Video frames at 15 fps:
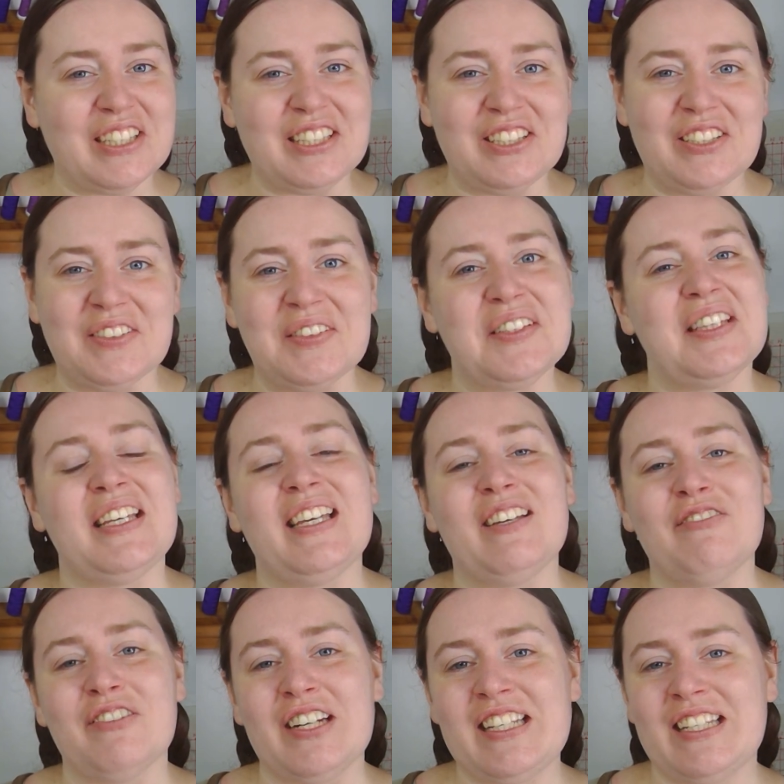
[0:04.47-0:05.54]
into
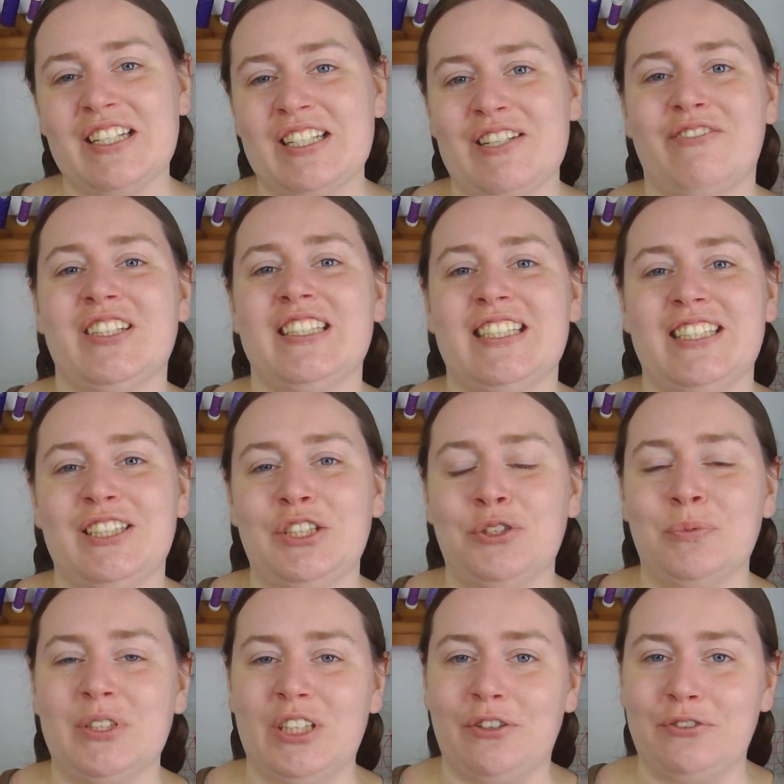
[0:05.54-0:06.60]
the recently released
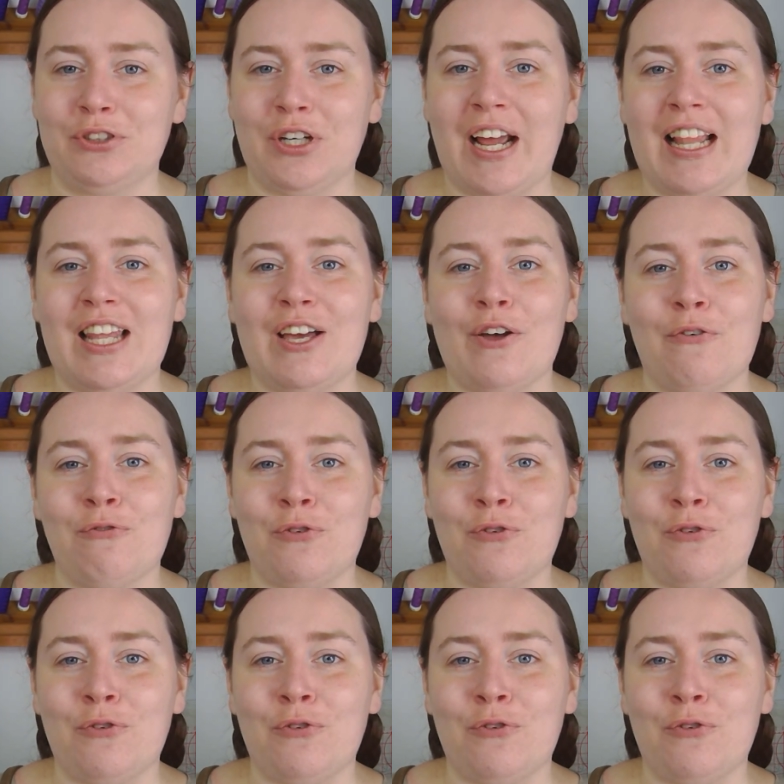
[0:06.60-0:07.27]
Ubisoft trailer